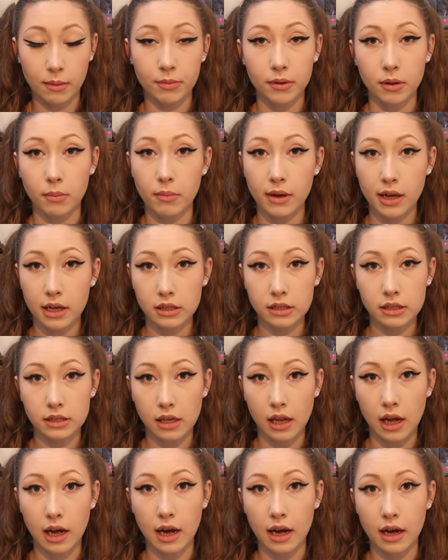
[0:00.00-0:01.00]
up the mail
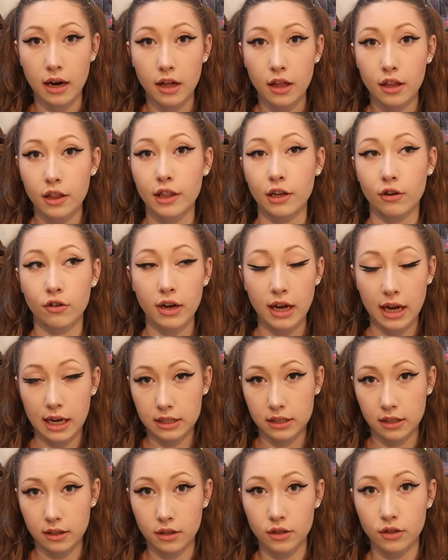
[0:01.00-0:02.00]
slot, the
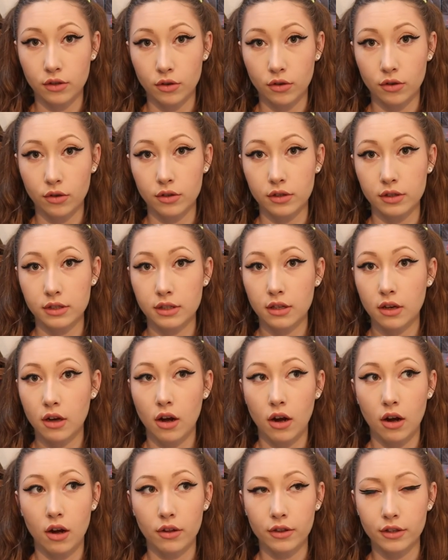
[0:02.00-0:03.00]
cracks in the doors,
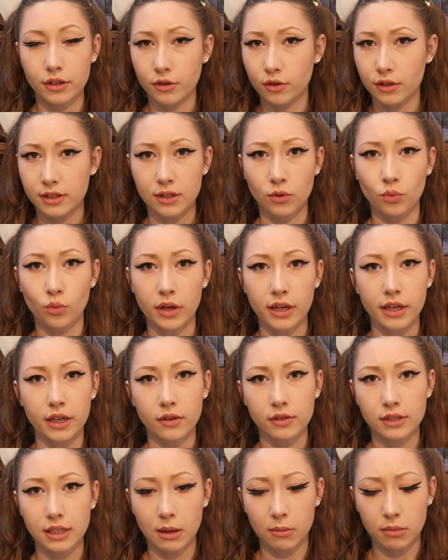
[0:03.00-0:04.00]
all the doors and
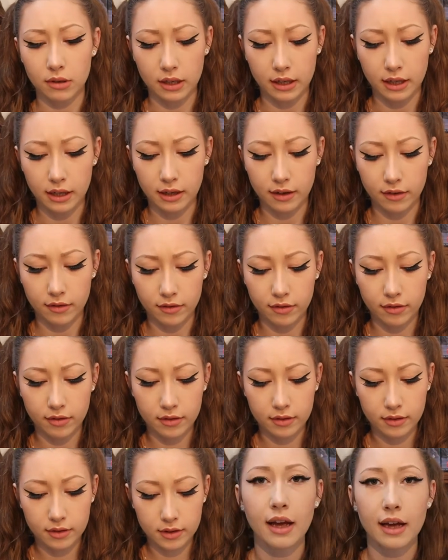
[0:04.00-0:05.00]
windows, I believe
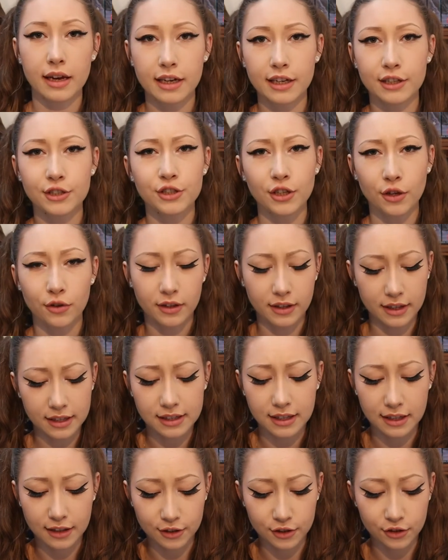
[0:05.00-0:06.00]
and he showed in
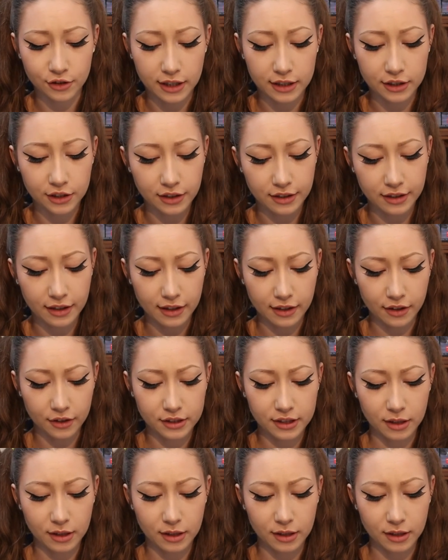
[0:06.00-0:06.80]
this illustration that they're